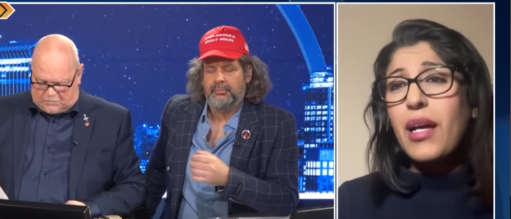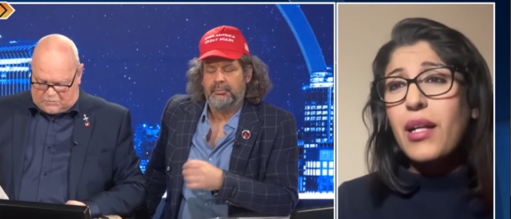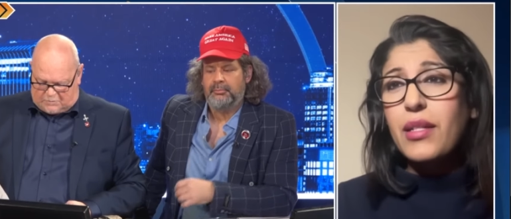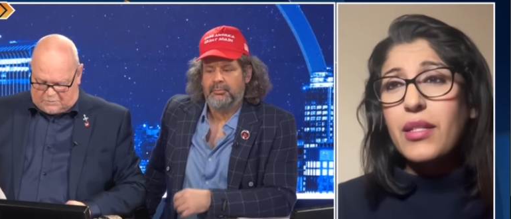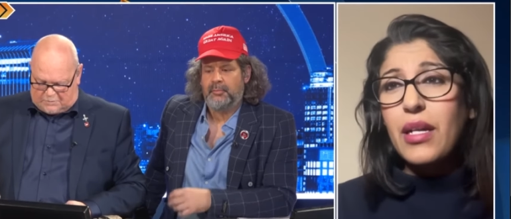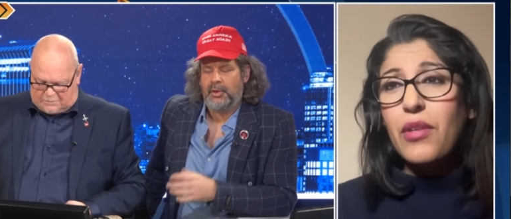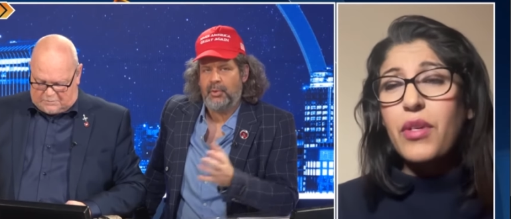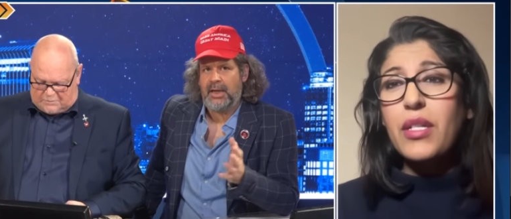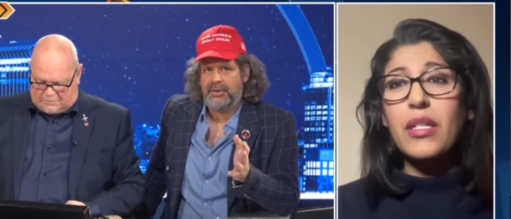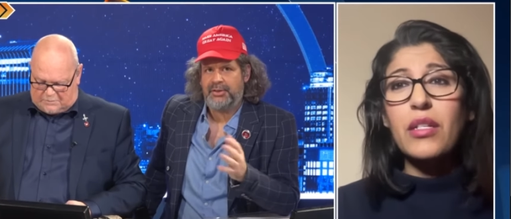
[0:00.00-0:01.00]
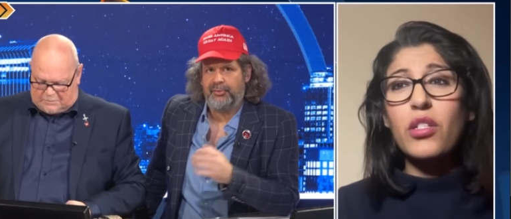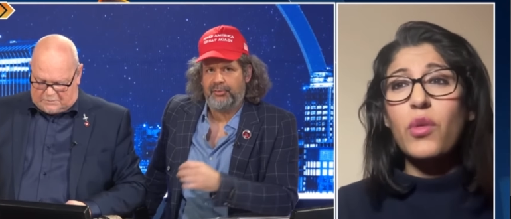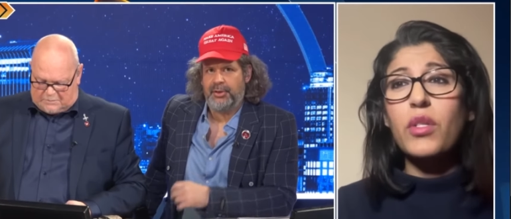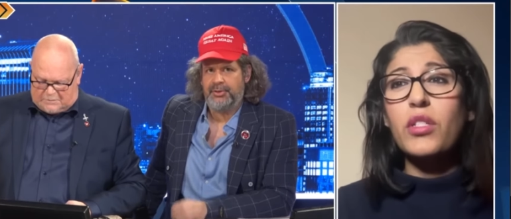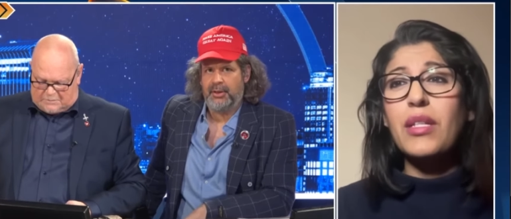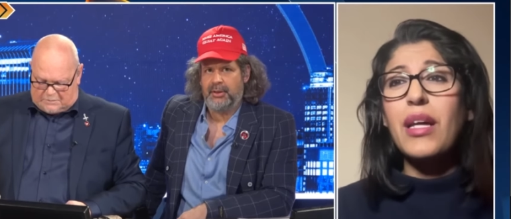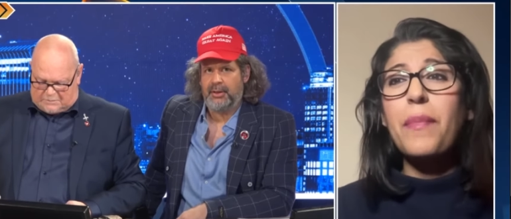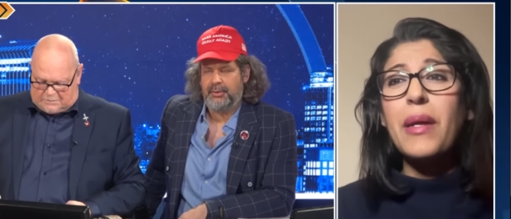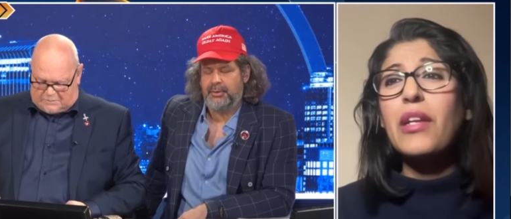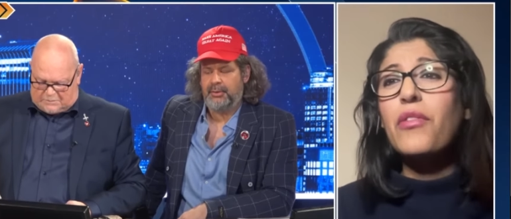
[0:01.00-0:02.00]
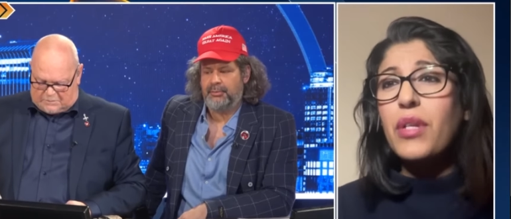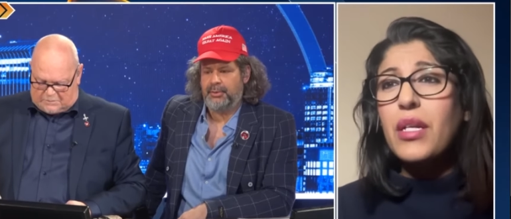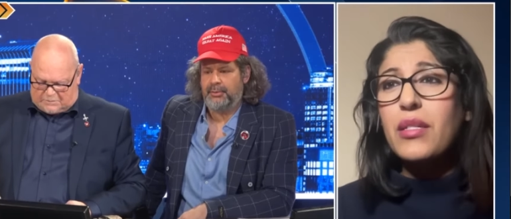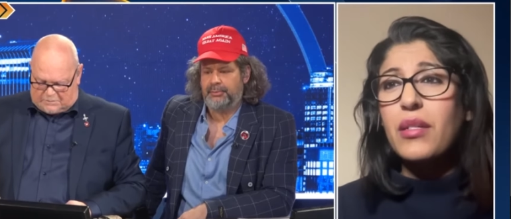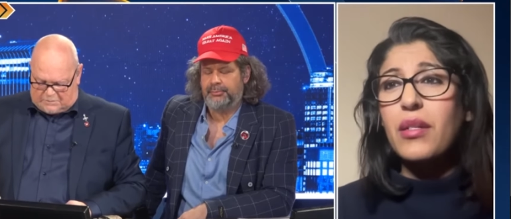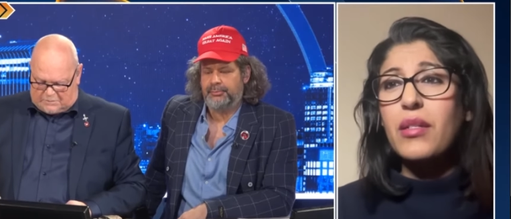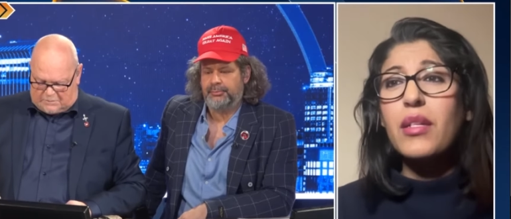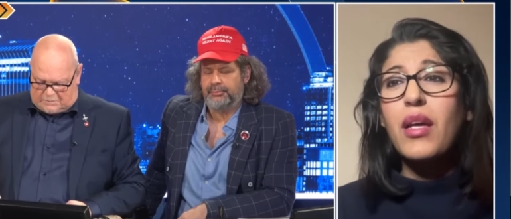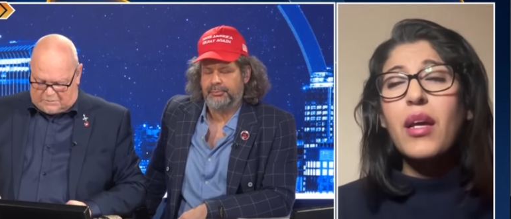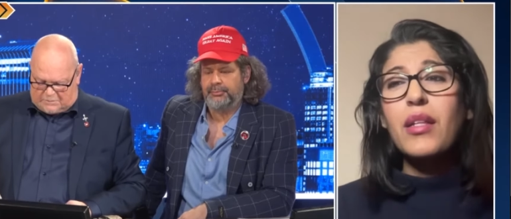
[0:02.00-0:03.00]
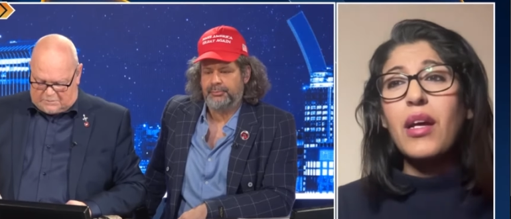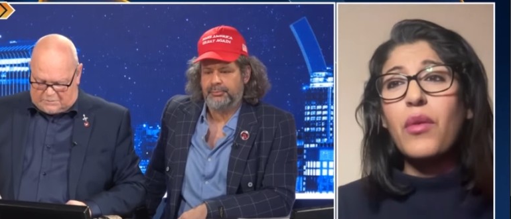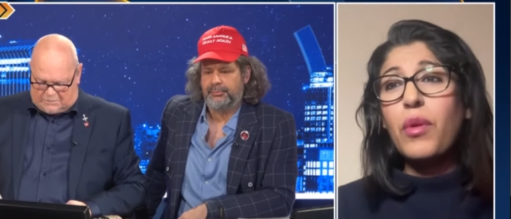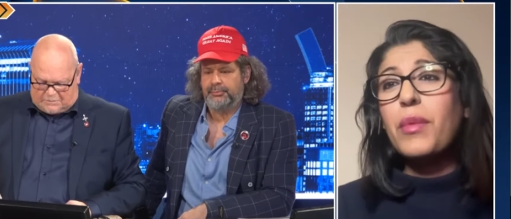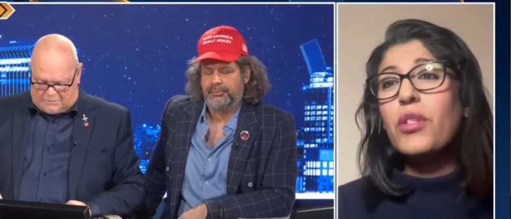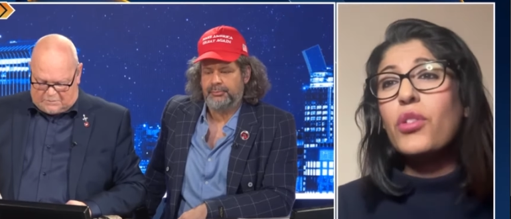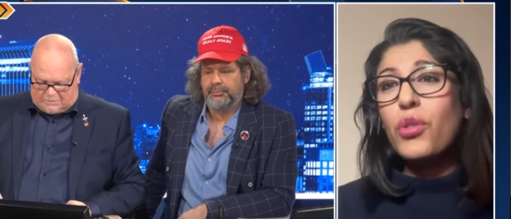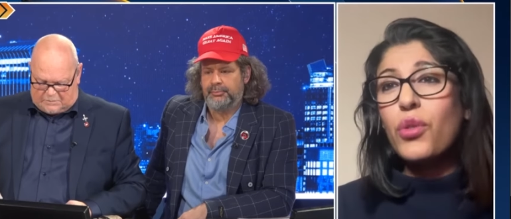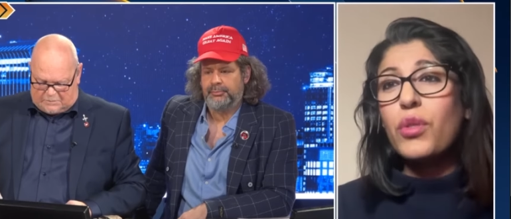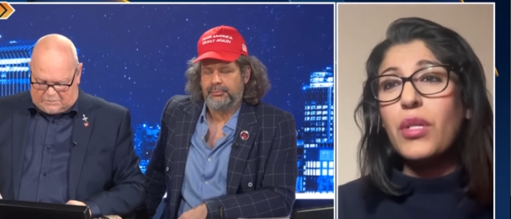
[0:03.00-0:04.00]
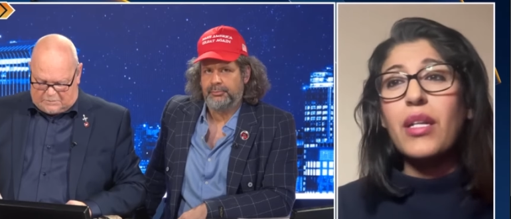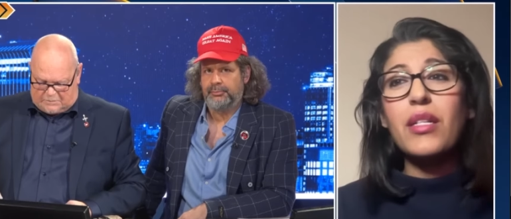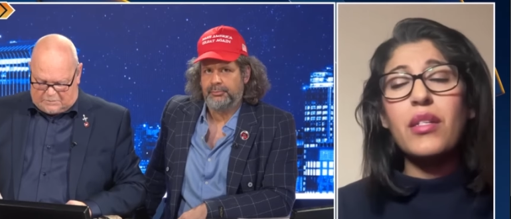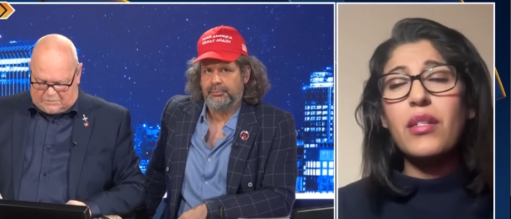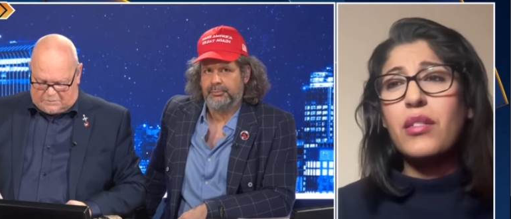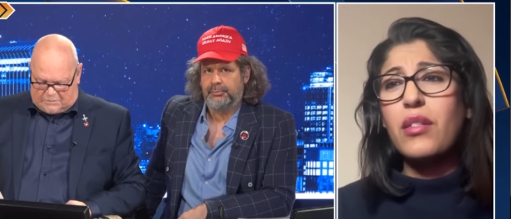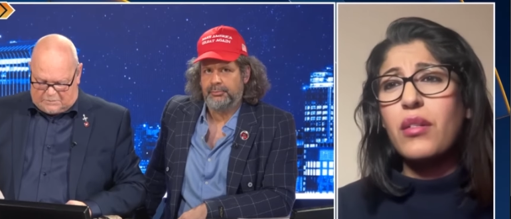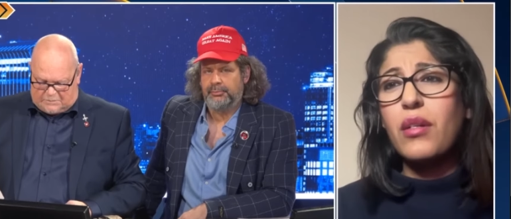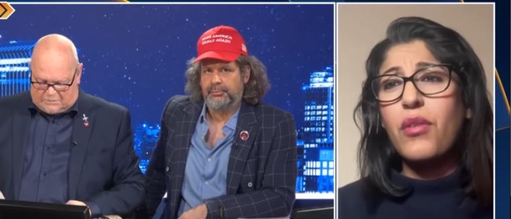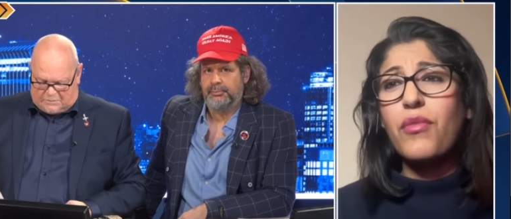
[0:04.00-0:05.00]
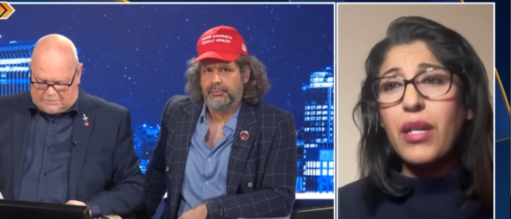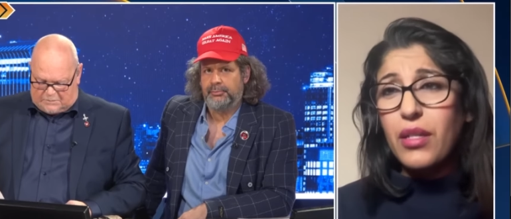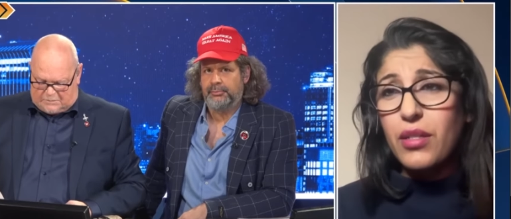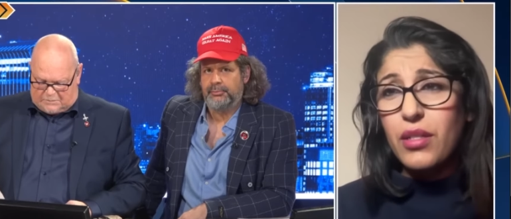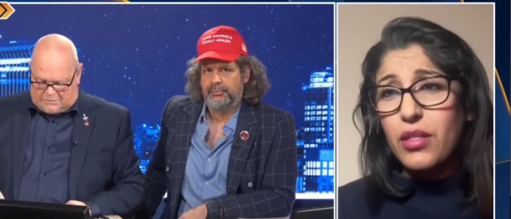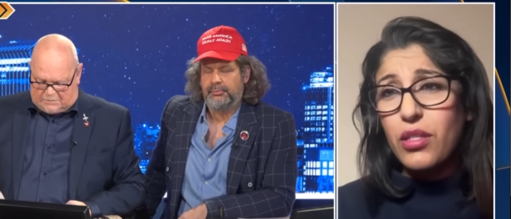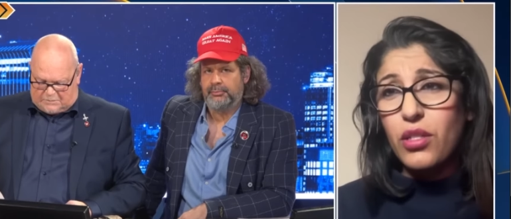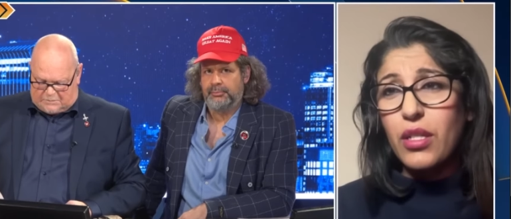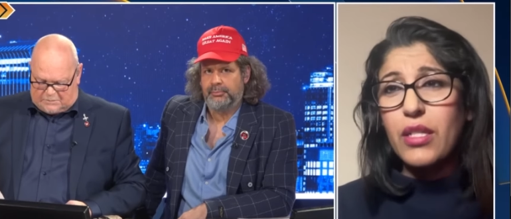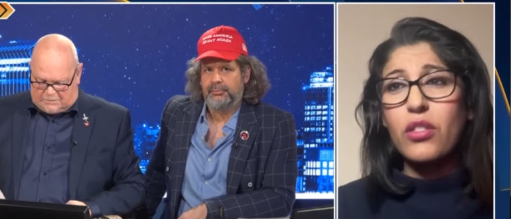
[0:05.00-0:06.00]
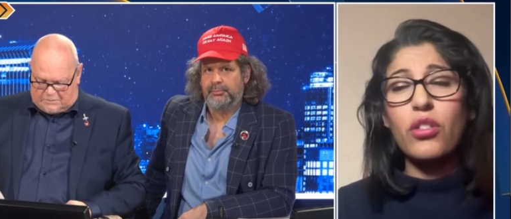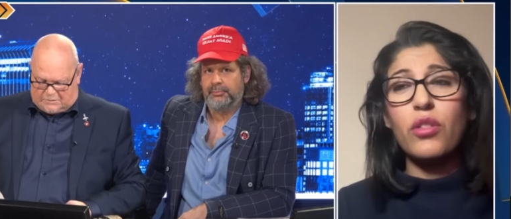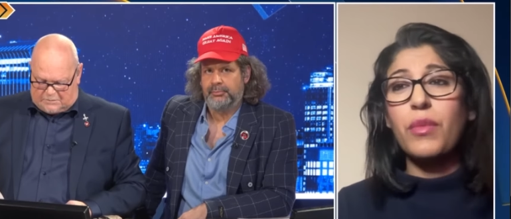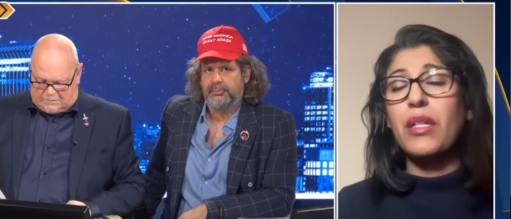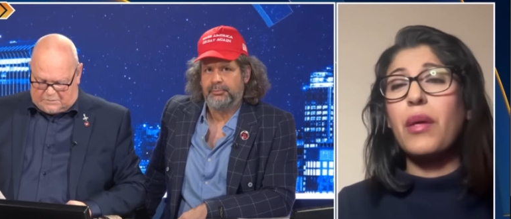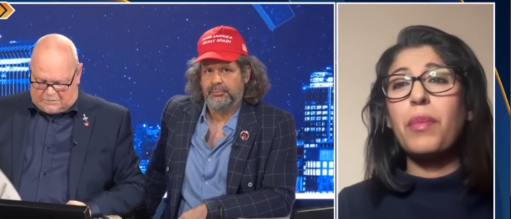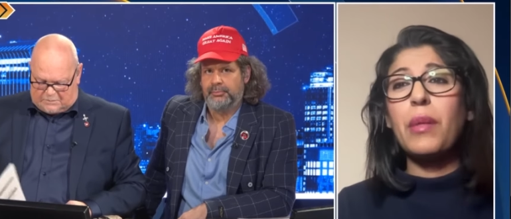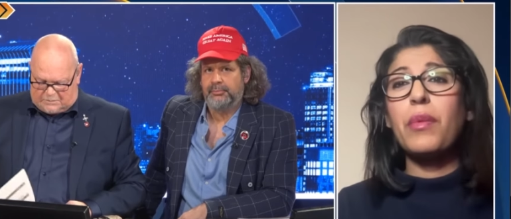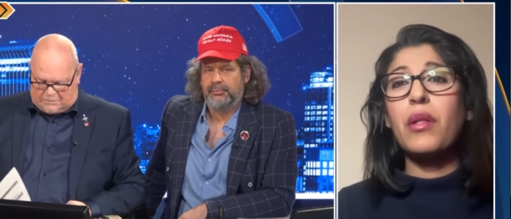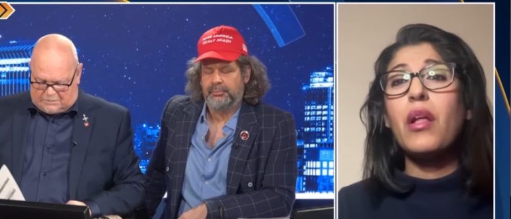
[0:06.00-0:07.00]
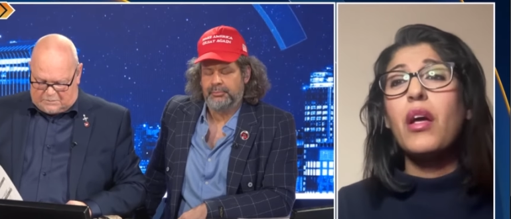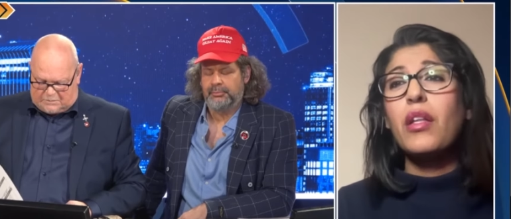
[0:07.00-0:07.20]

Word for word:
Speaker 1: health is at well, risk. That's different, There are many reasons that women choose, and it's a it's a horrendous decision. It's not something that people